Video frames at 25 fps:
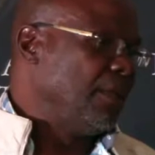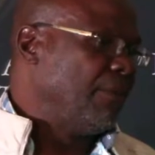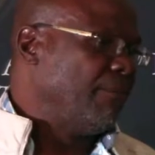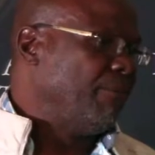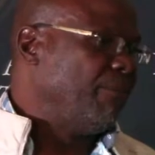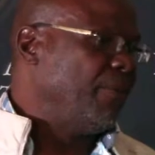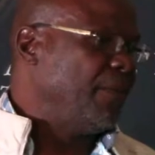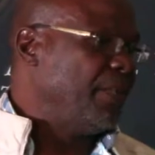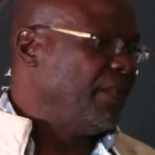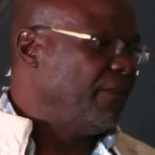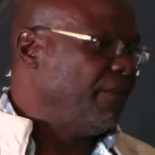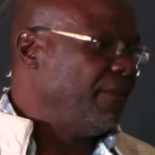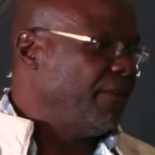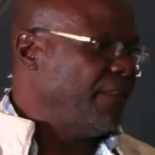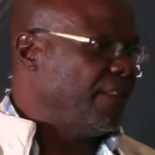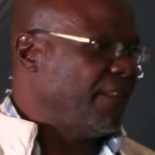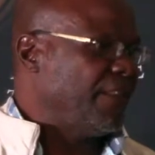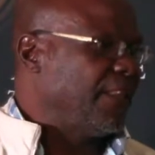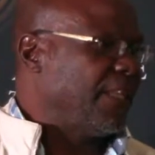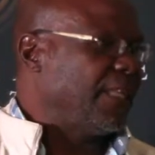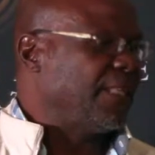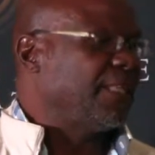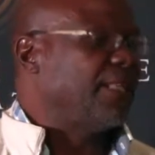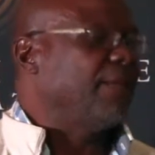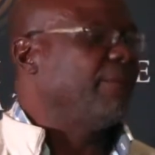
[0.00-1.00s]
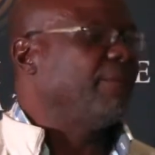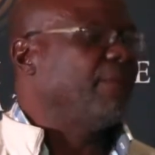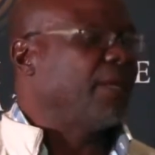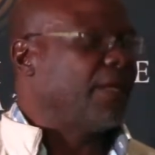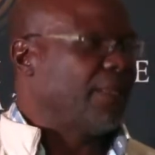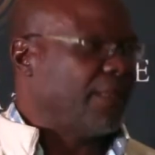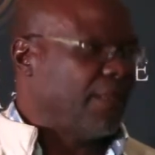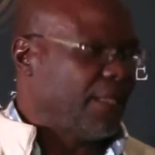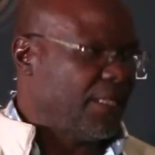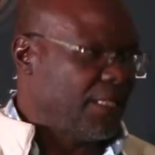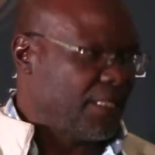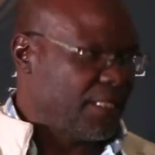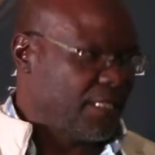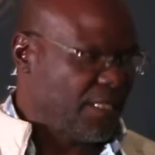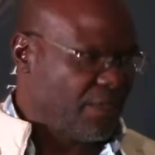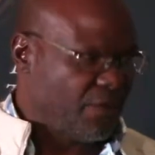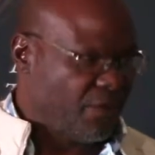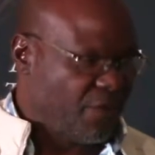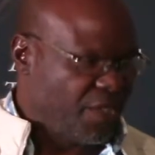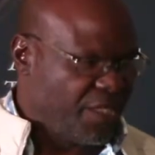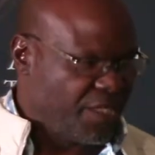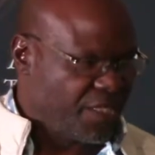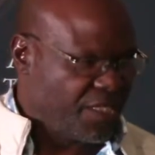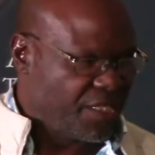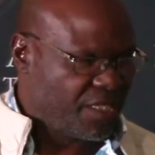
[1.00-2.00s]
believing that the mother is a
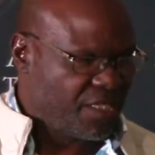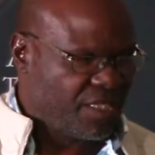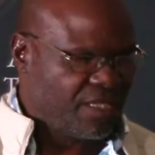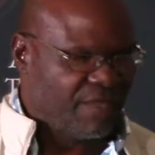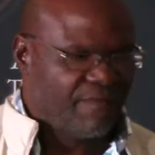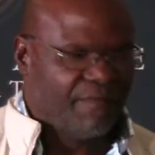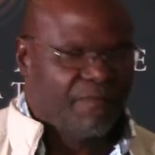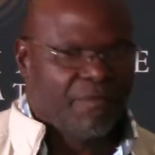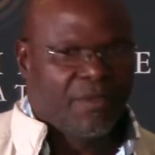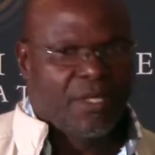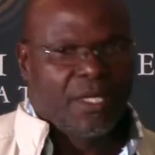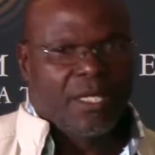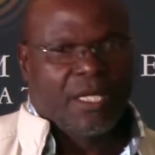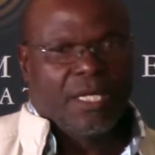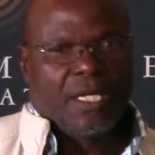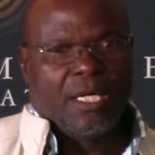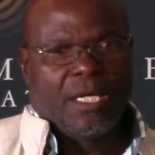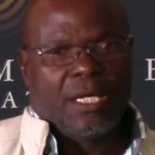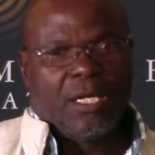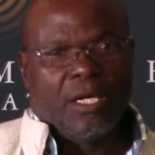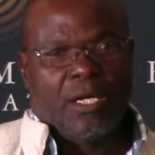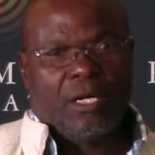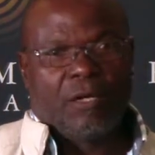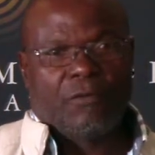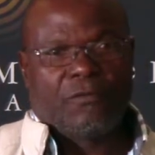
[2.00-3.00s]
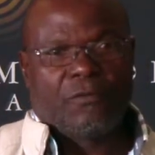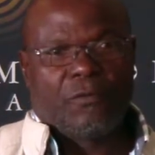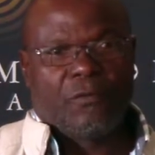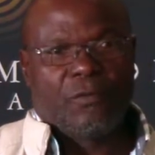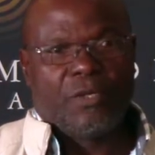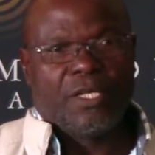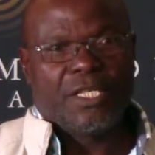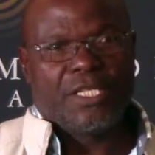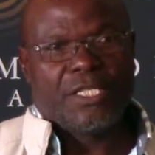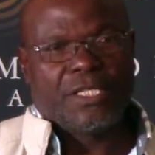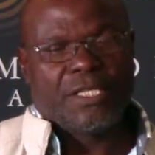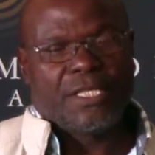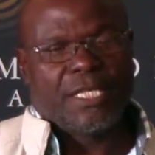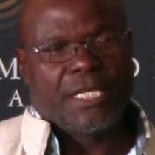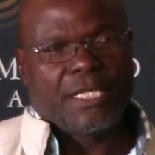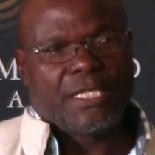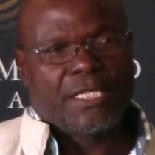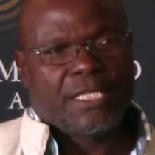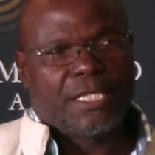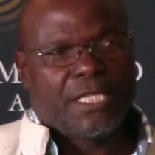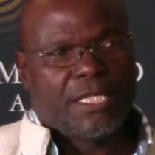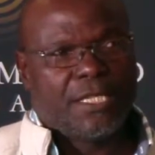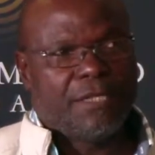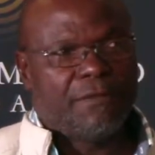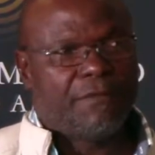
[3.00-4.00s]
witch, of which the
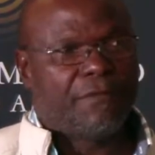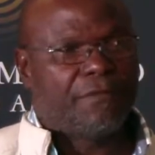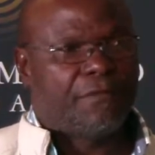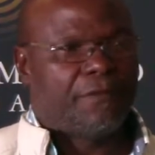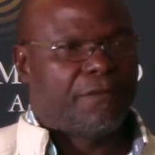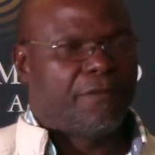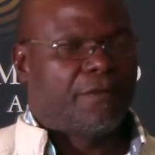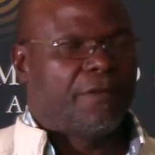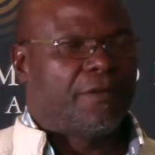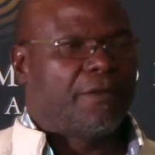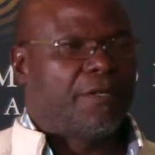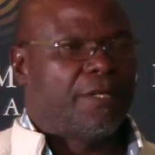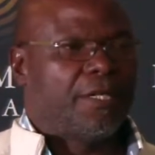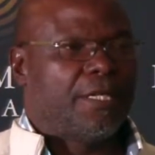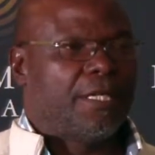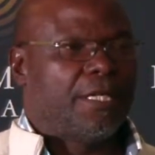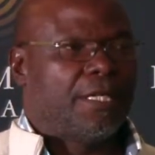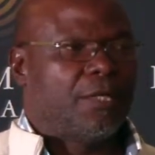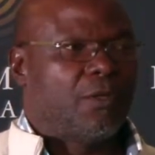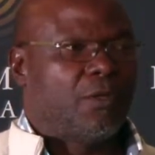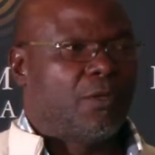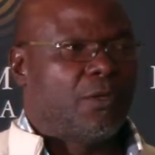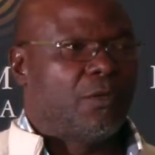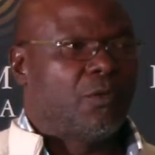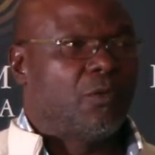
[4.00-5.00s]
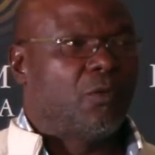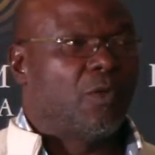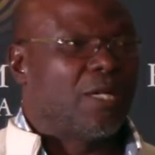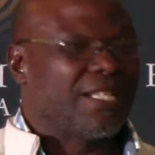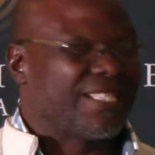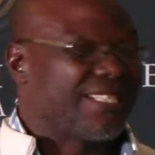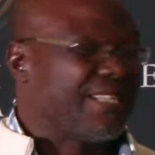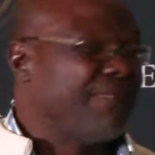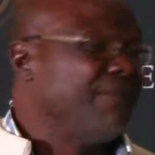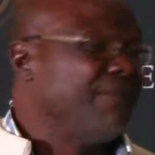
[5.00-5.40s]
chief, who was a